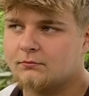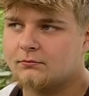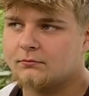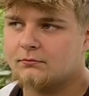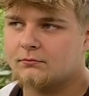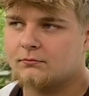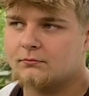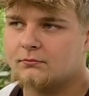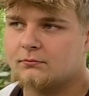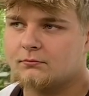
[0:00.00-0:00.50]

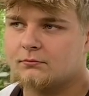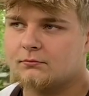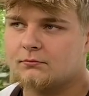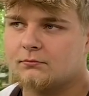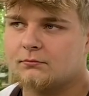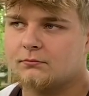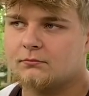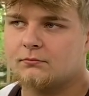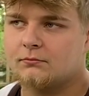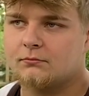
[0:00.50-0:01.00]

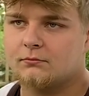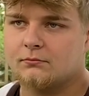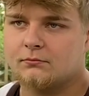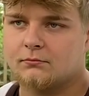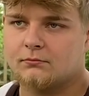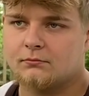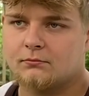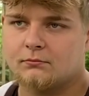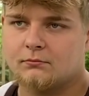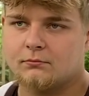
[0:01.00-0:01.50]

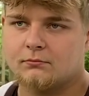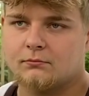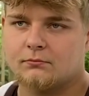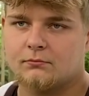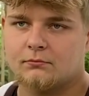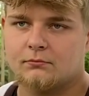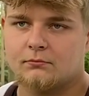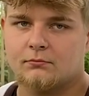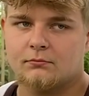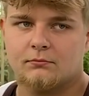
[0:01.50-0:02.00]

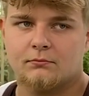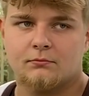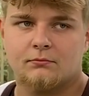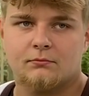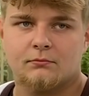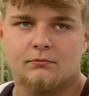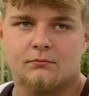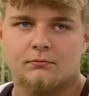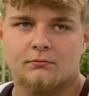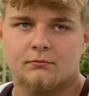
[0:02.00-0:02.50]

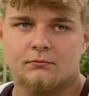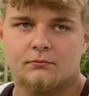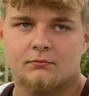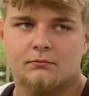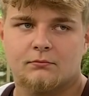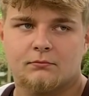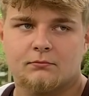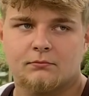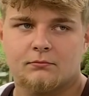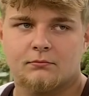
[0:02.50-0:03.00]

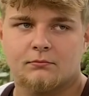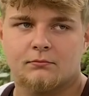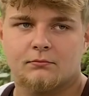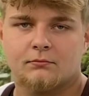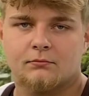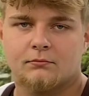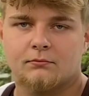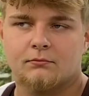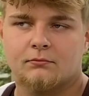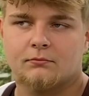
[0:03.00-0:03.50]

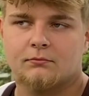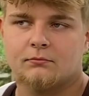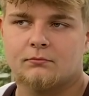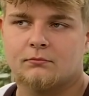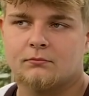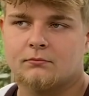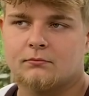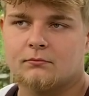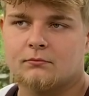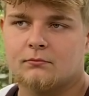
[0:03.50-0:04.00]

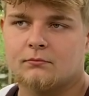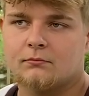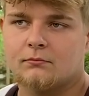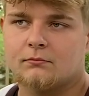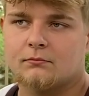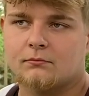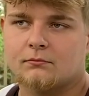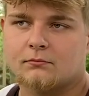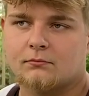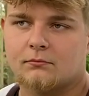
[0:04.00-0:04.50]

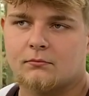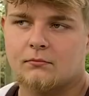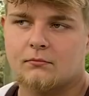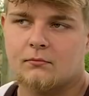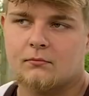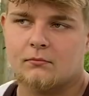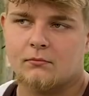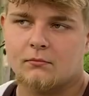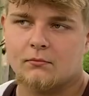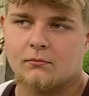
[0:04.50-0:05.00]

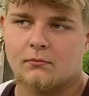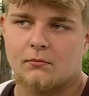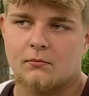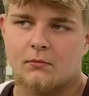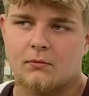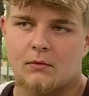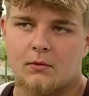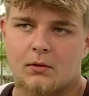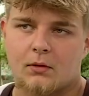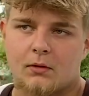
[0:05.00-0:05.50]
(silent)